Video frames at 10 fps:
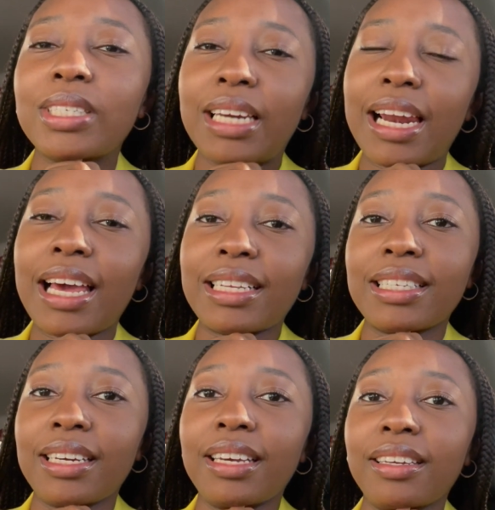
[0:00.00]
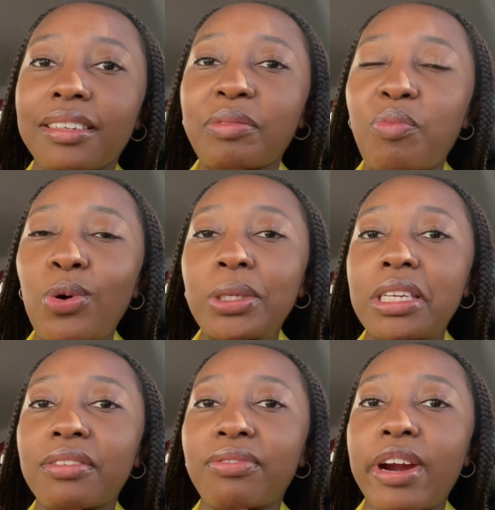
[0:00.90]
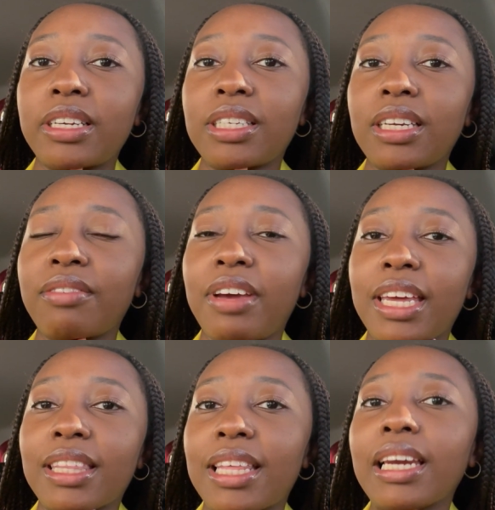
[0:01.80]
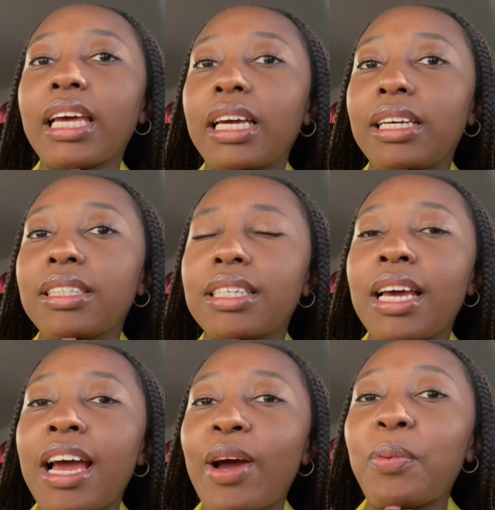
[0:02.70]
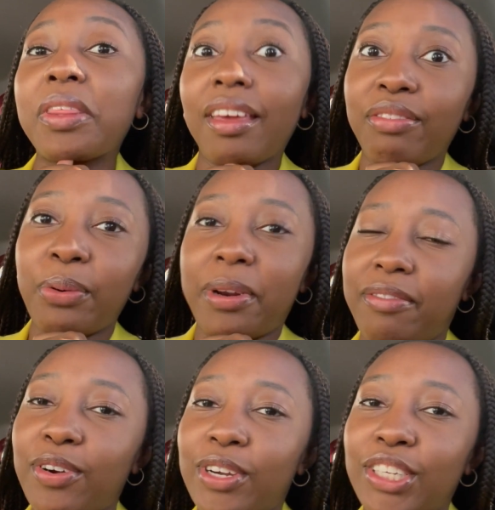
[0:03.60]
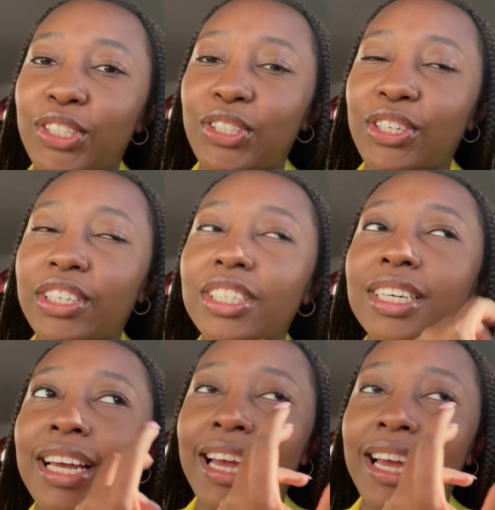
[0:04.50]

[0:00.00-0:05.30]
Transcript: and I like sitting more to the front, and if I get there late with everyone flocking to church,